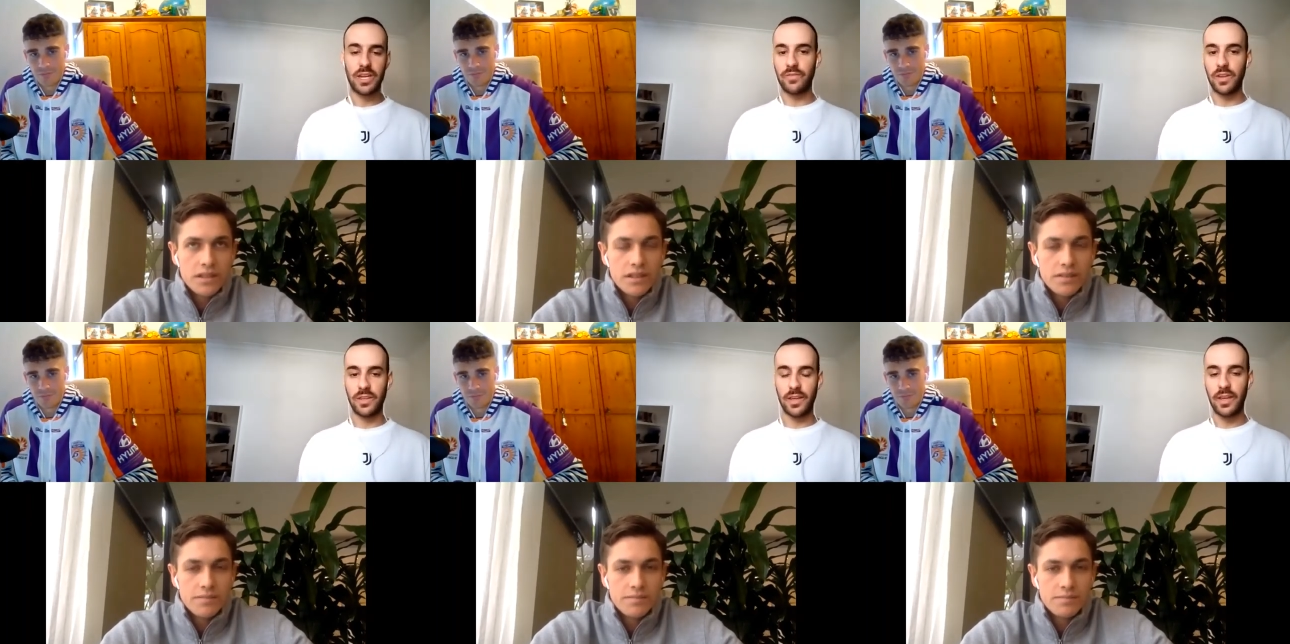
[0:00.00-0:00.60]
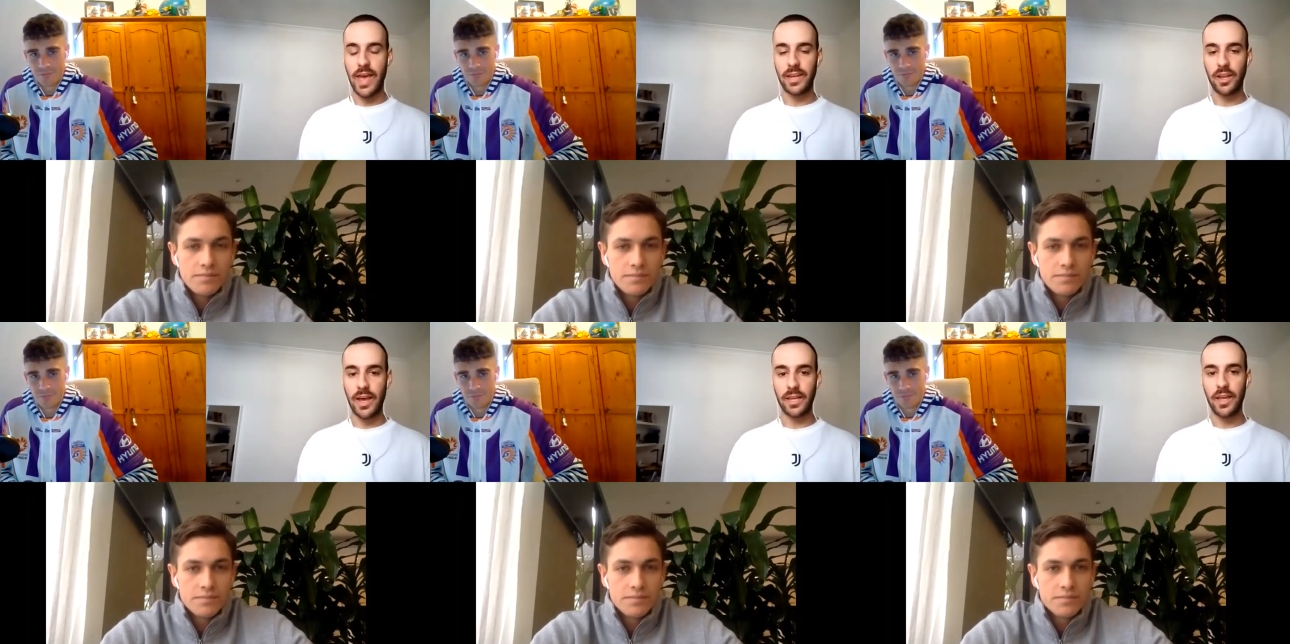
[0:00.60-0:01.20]
Speaker 1: and everything and
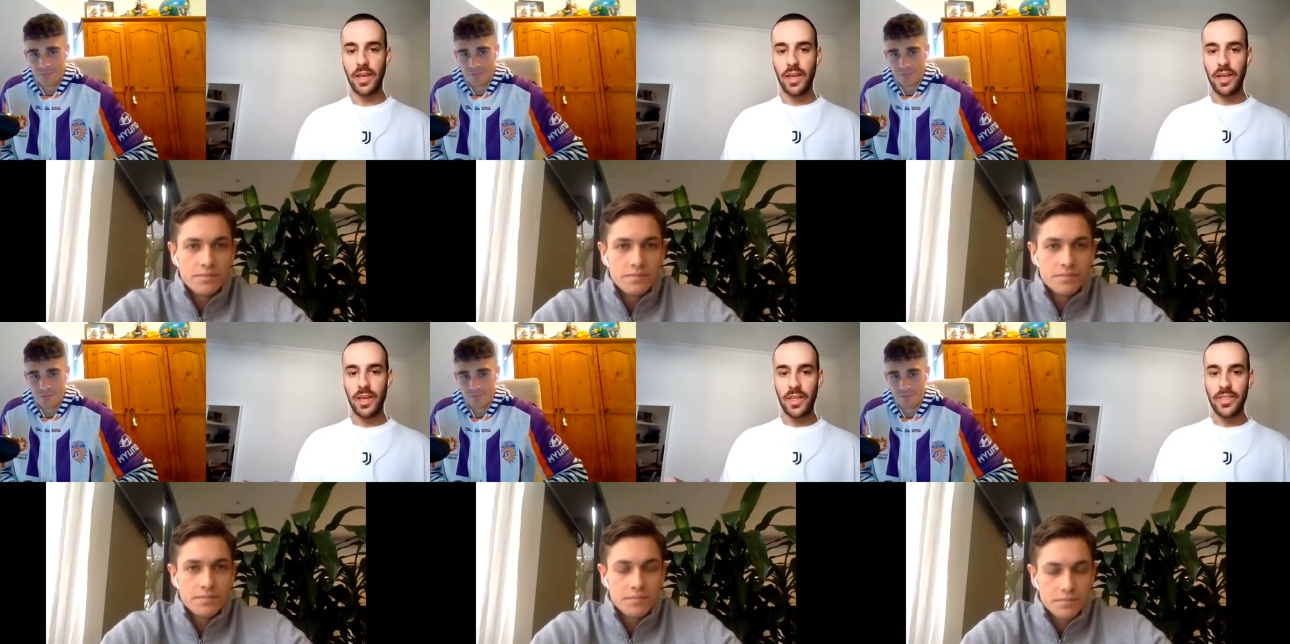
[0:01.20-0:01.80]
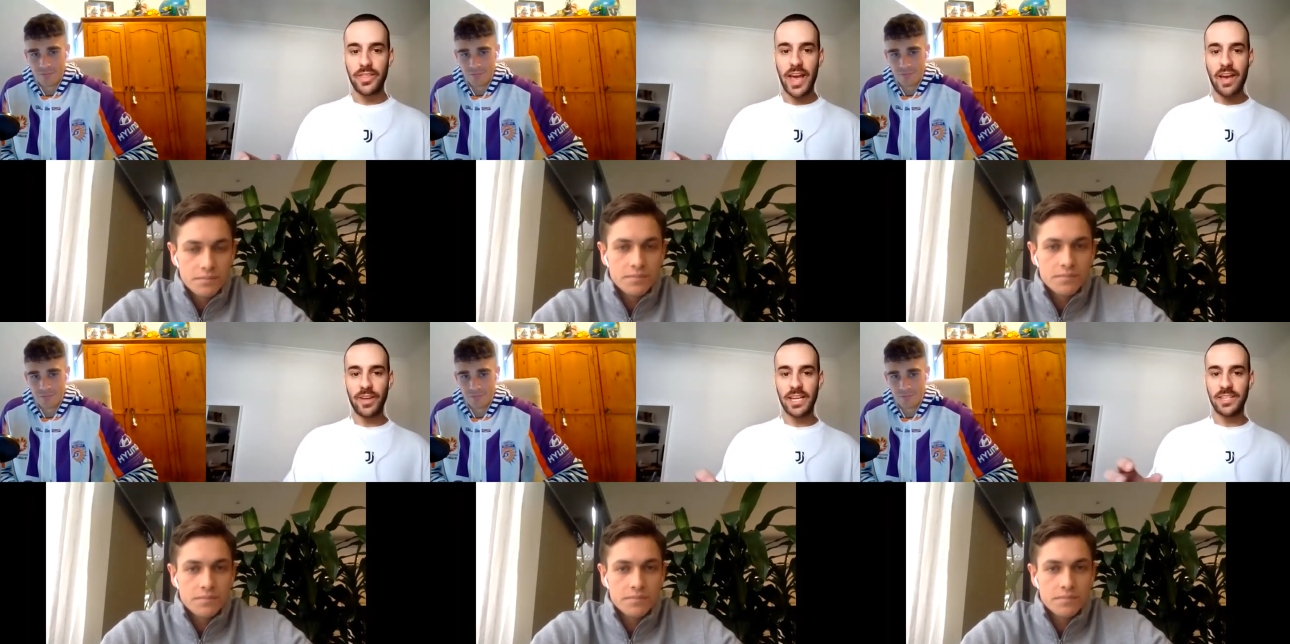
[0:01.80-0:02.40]
like they
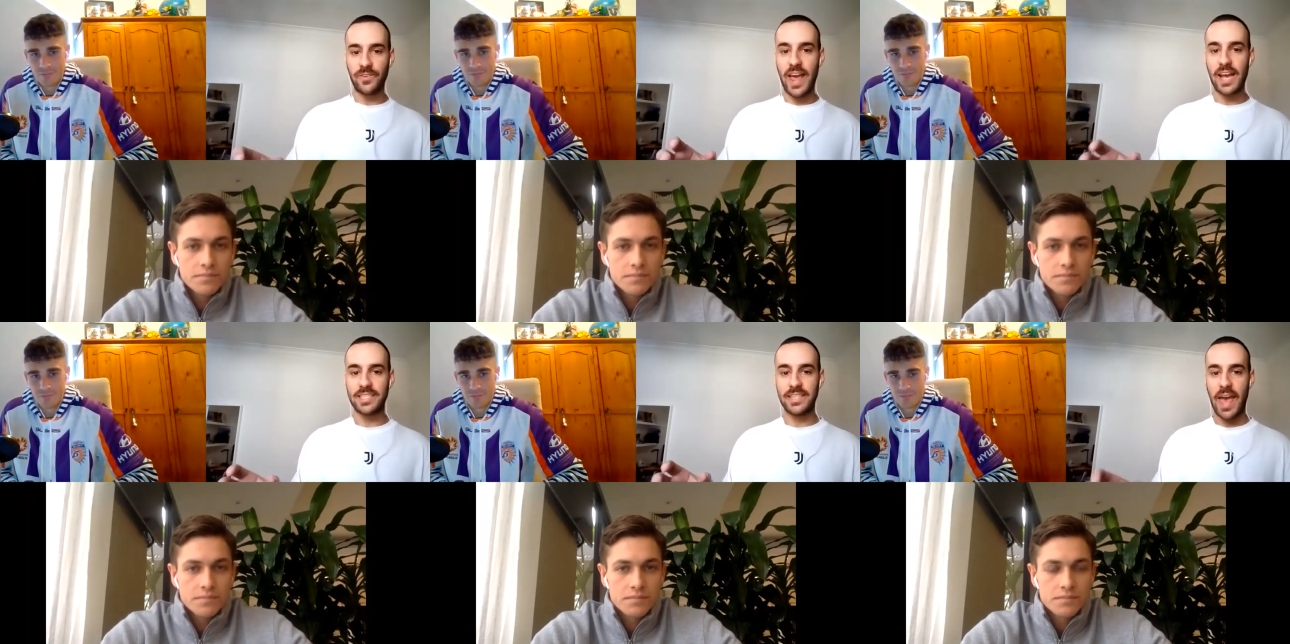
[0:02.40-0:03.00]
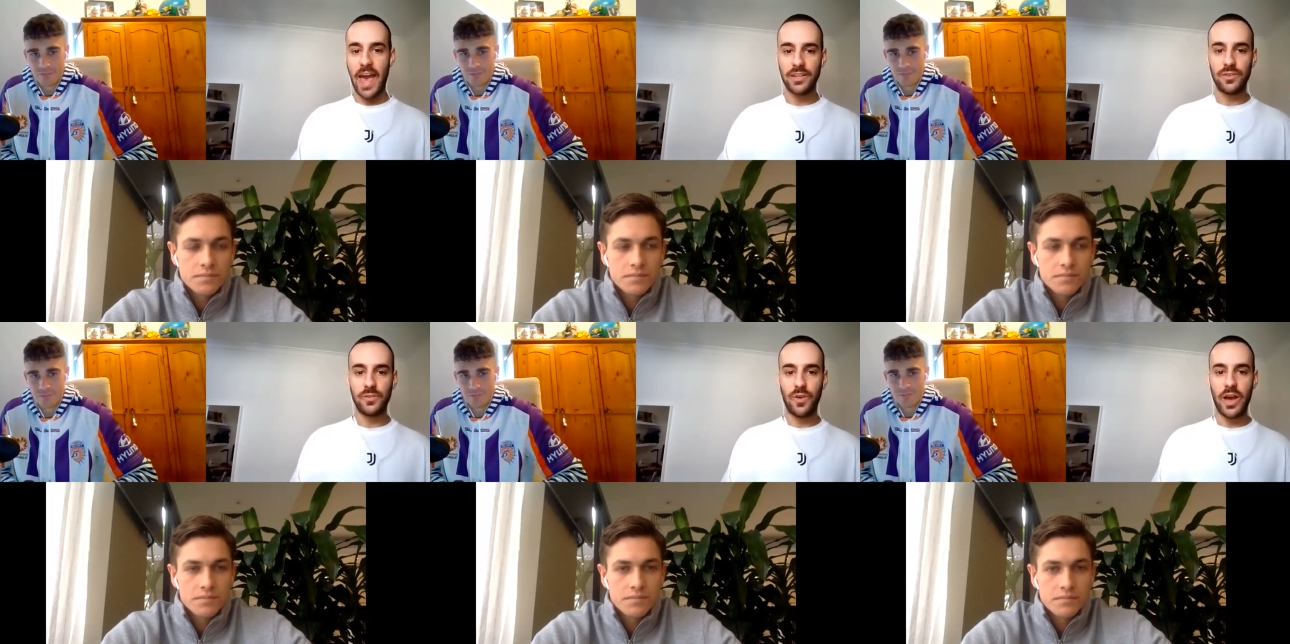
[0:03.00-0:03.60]
have like a different accent How did
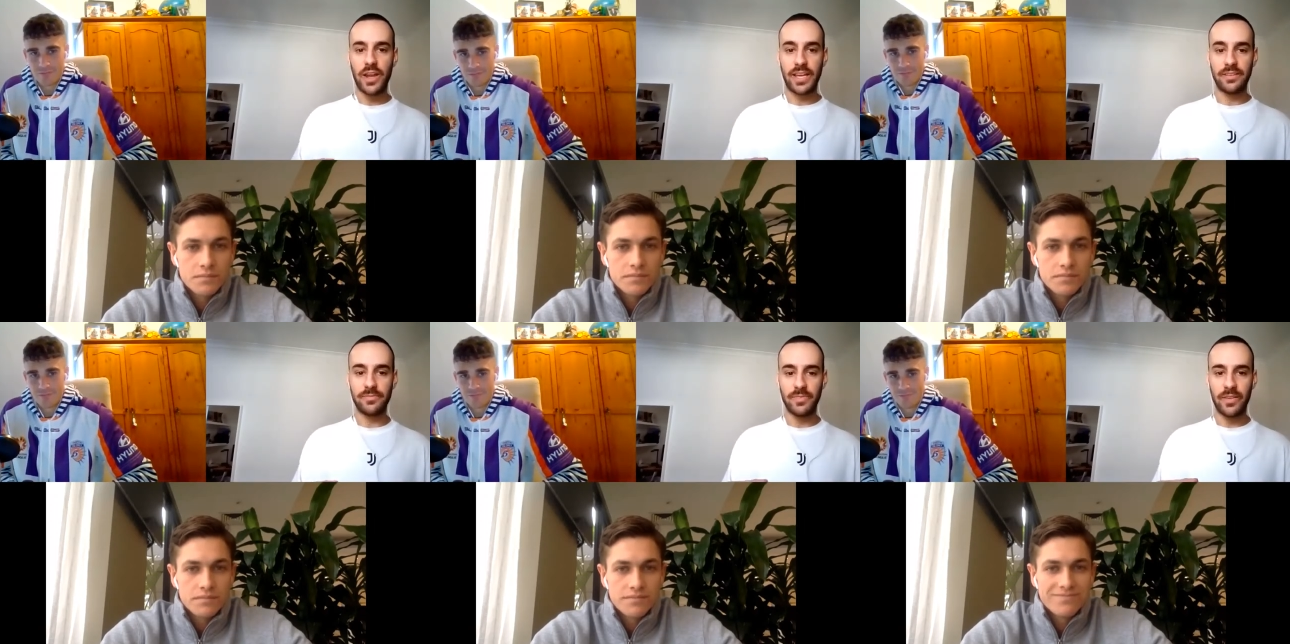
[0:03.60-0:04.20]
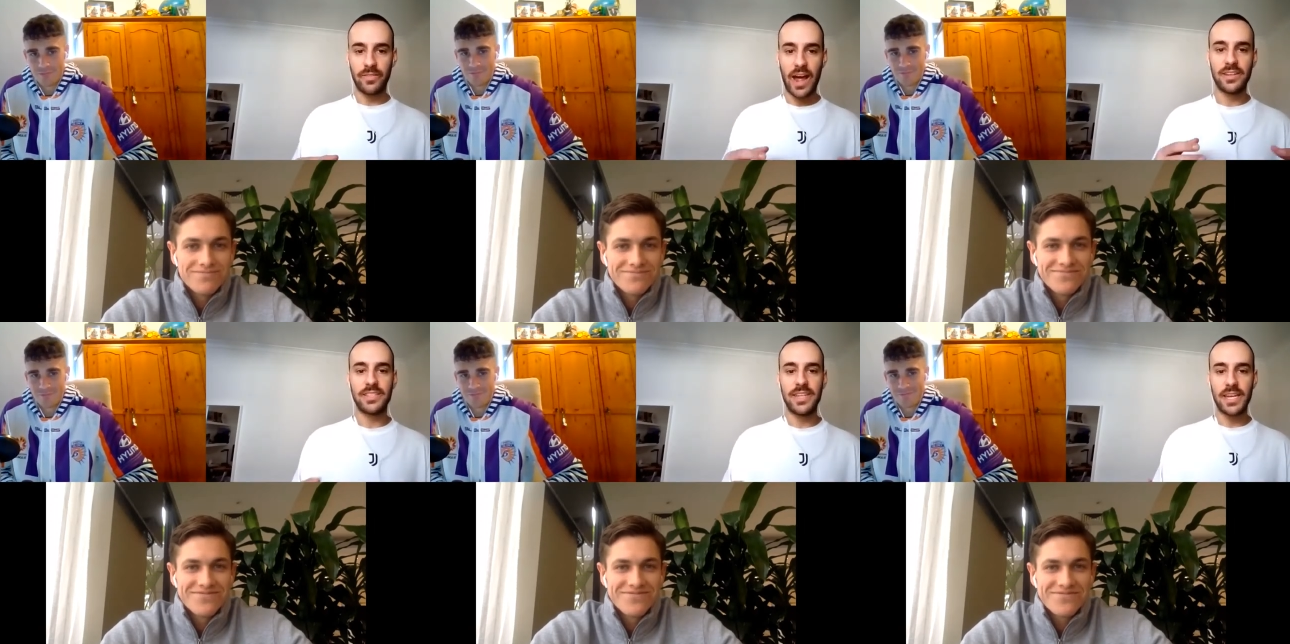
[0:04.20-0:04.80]
you find like
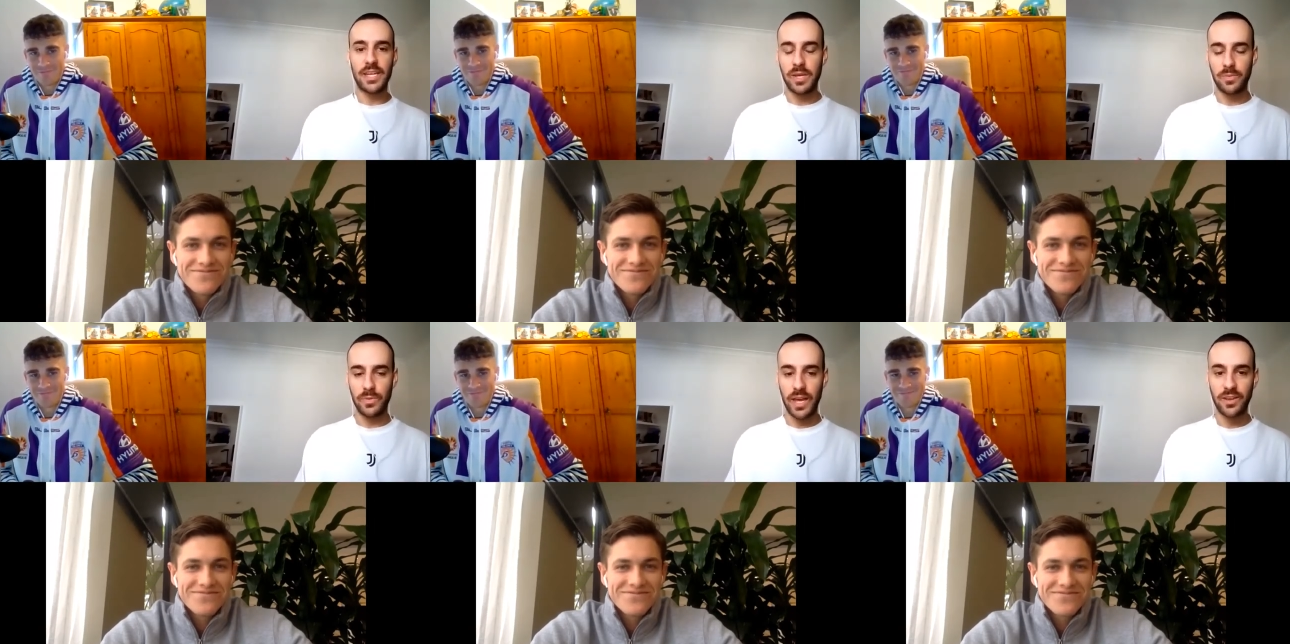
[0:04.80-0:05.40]
understanding people there?